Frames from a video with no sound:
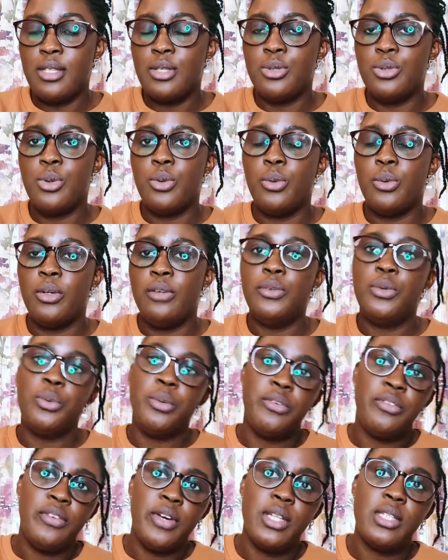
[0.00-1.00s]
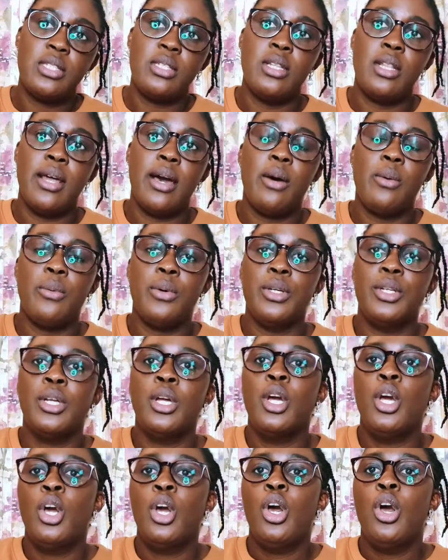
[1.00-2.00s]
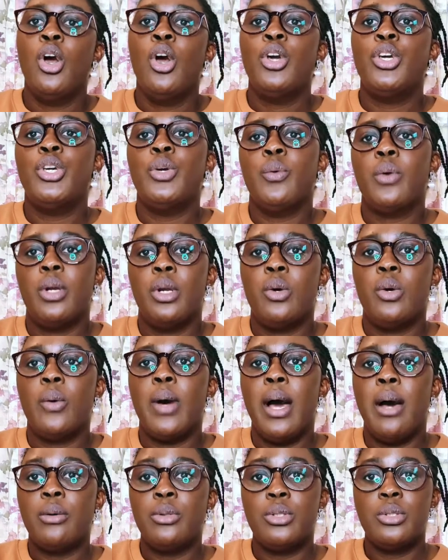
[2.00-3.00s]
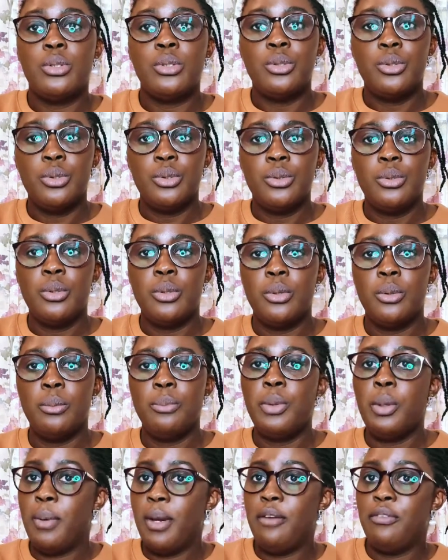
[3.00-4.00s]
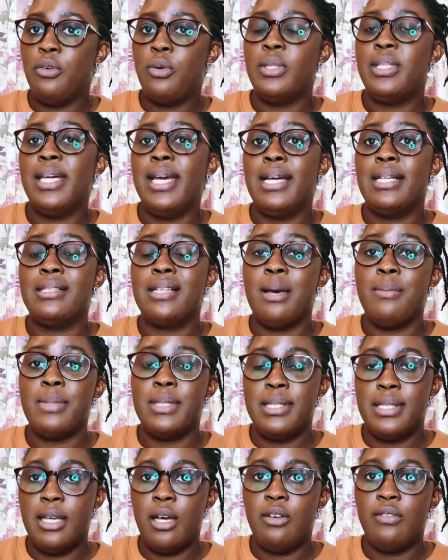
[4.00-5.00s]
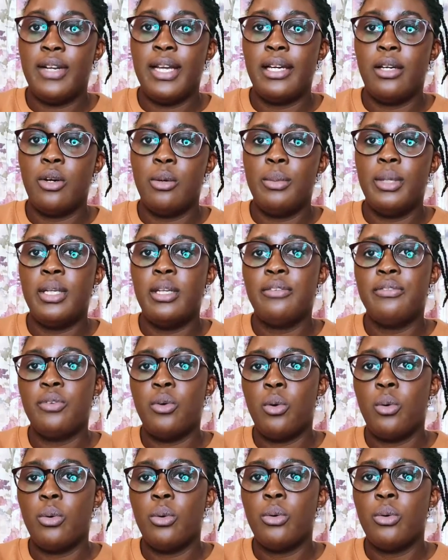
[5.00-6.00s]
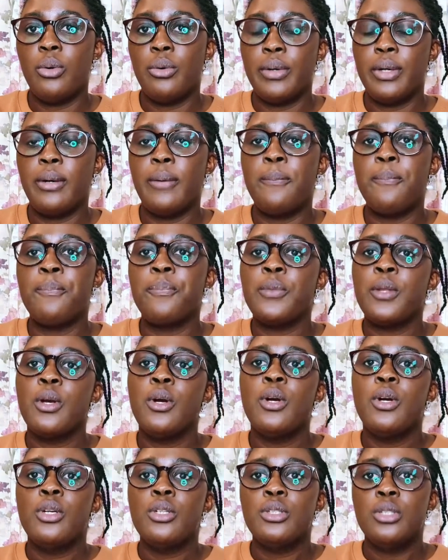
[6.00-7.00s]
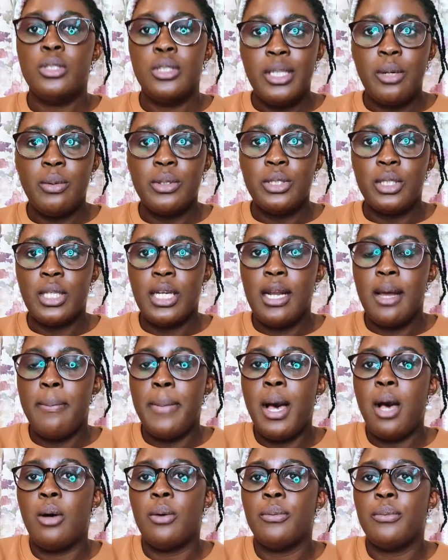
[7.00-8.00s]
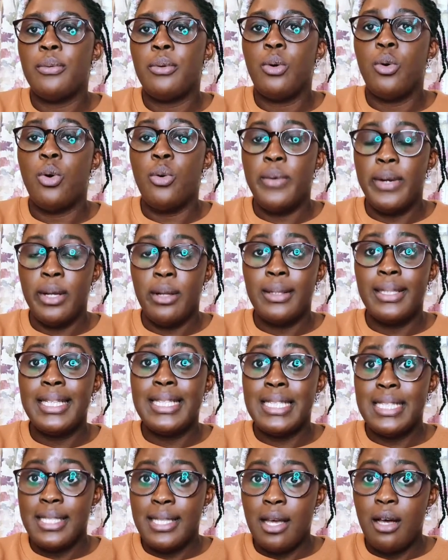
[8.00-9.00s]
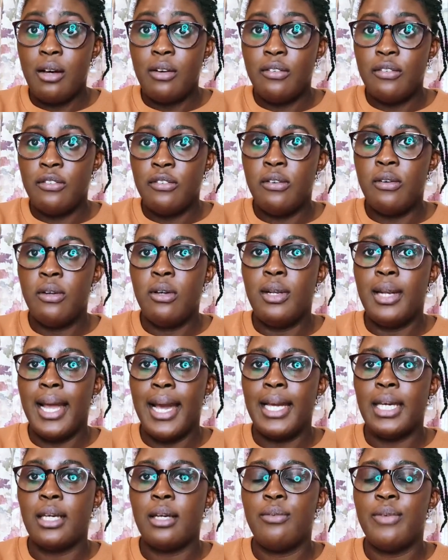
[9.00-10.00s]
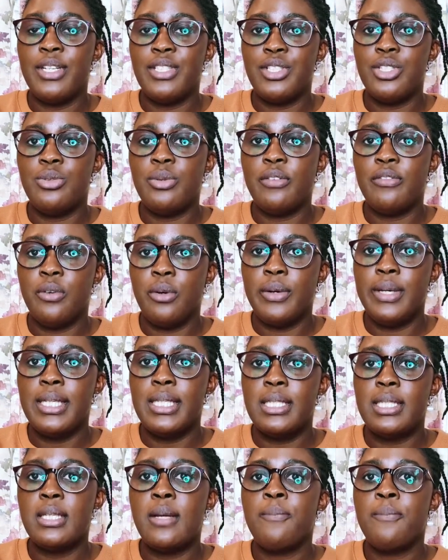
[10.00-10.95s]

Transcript: So if you refer to that one, you would know how to prepare for the exam itself, like coming in for Oriel. So today we're talking about Oriel itself, like registering for it.